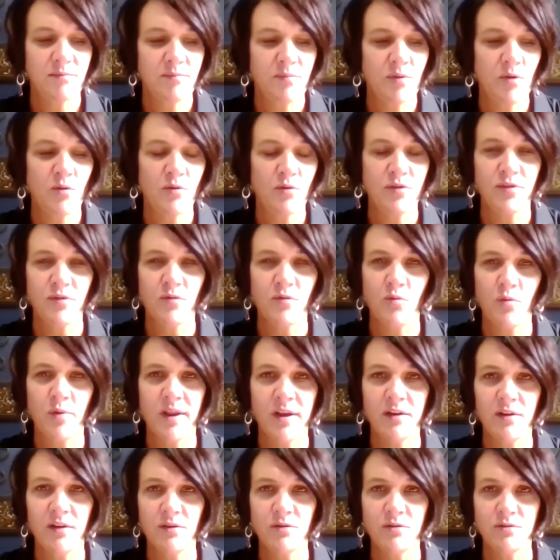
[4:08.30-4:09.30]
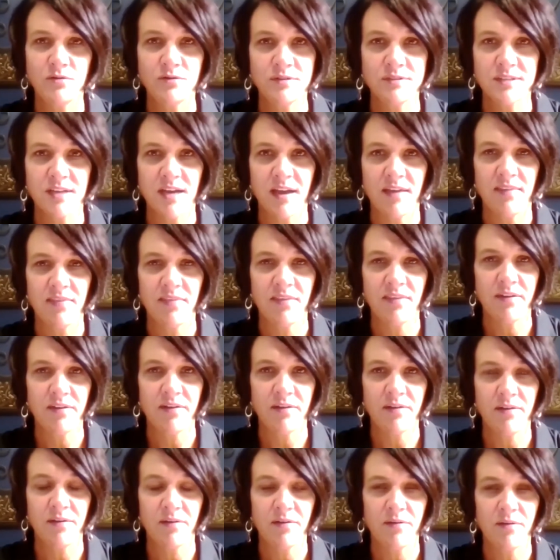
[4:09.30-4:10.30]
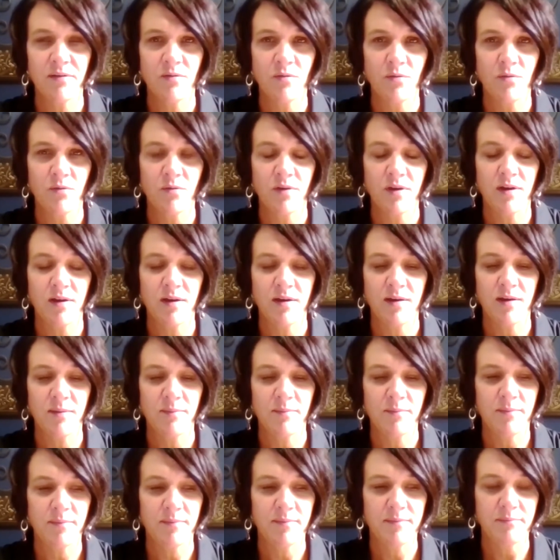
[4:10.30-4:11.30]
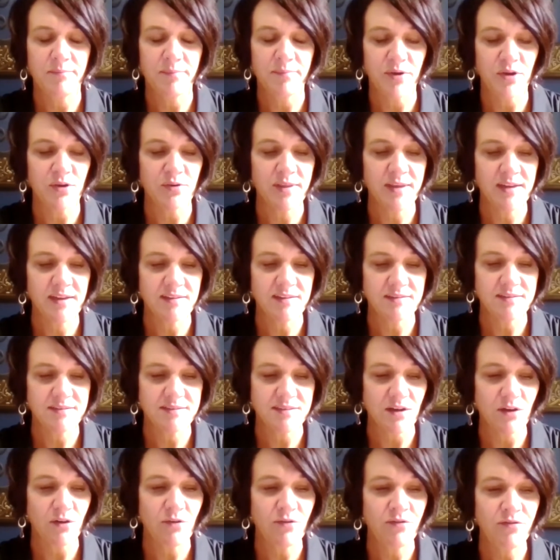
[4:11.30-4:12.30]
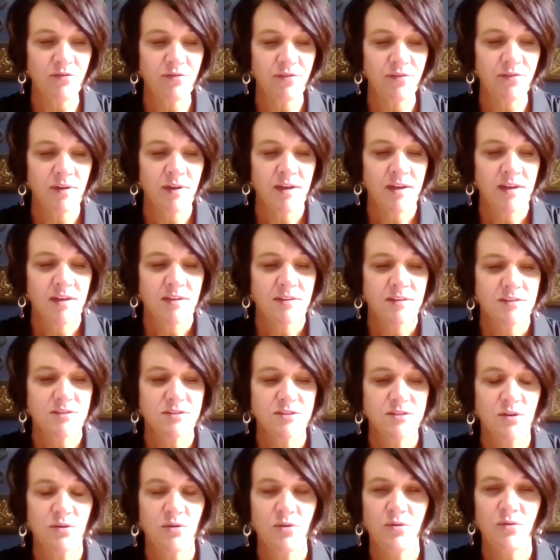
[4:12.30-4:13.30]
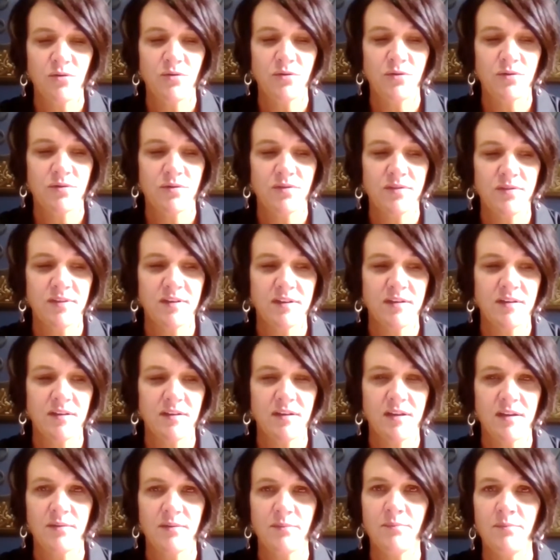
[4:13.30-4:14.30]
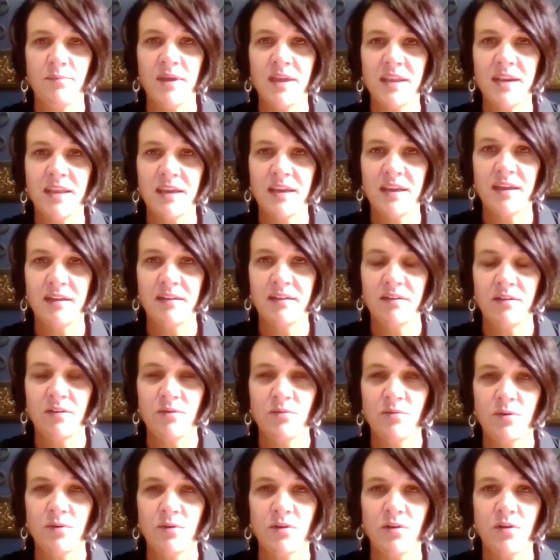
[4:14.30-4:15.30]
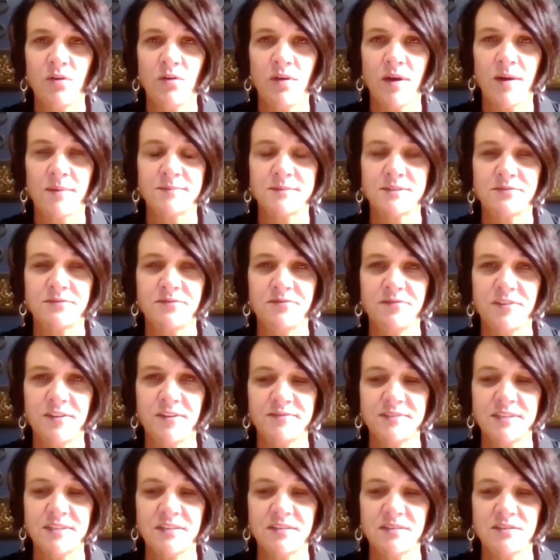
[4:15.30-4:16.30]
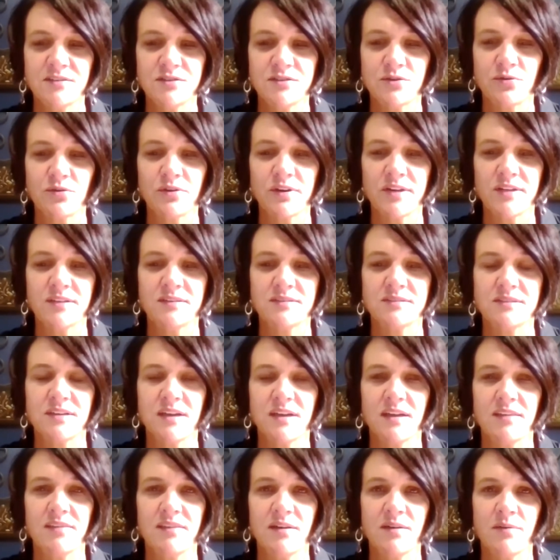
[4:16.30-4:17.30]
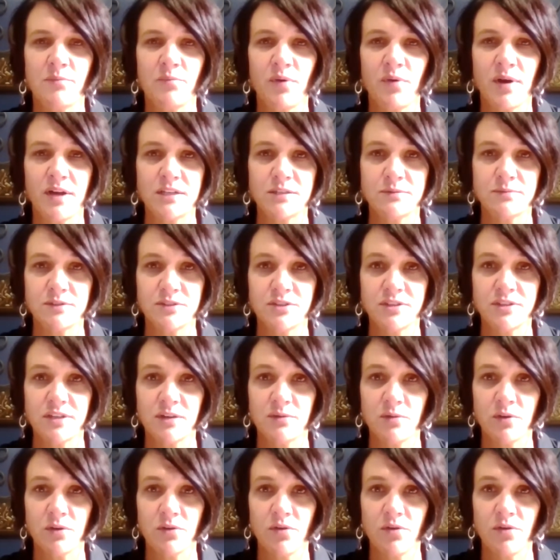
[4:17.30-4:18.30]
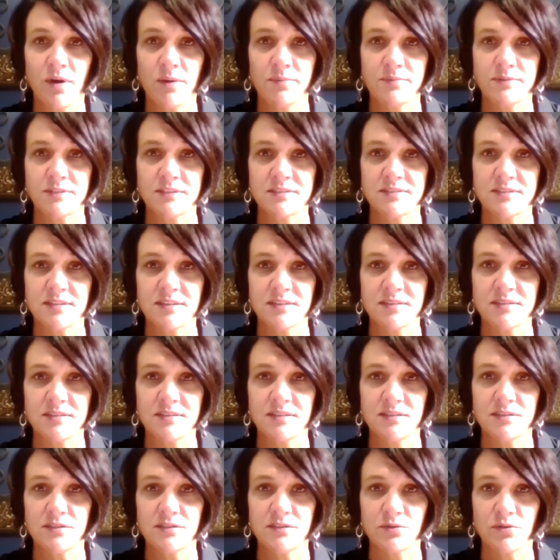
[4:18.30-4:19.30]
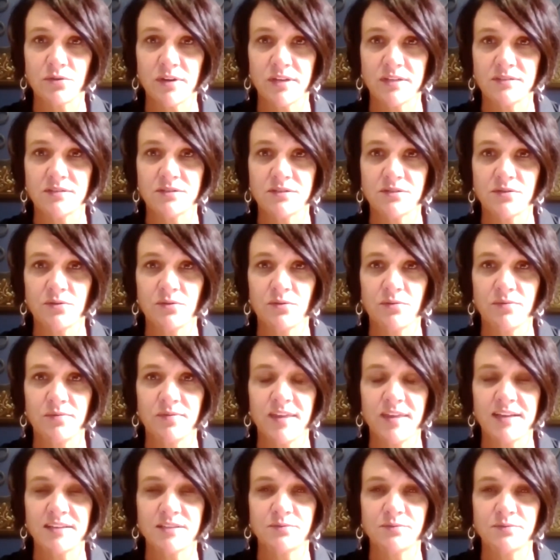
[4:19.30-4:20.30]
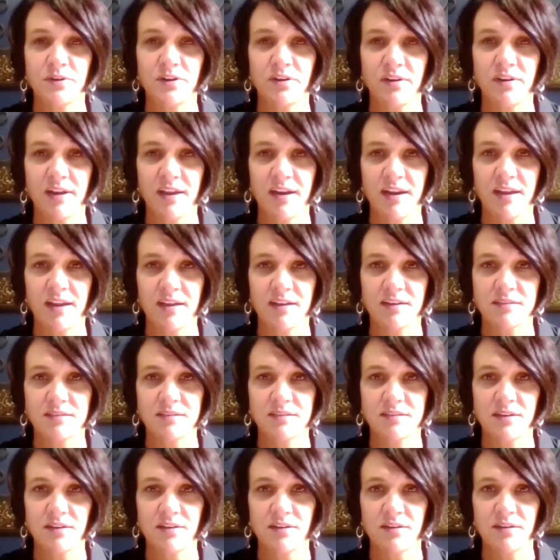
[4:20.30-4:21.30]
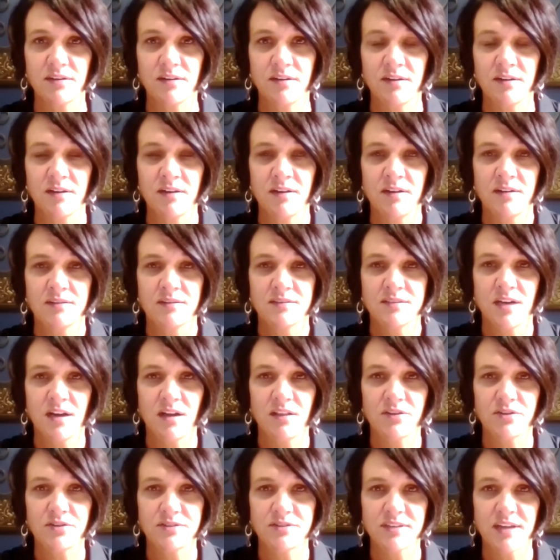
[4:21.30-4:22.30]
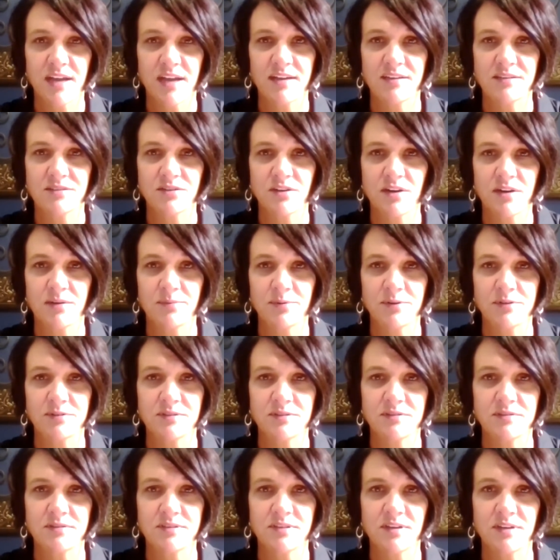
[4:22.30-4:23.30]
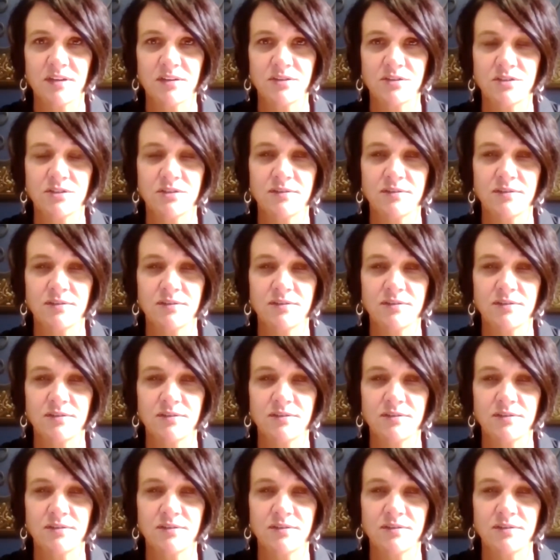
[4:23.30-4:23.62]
both the windows and the building itself. So the Mini will go up to 15 stories, and the brush machine will go up to 60 stories. So that's where you're getting into your taller skyscrapers and such.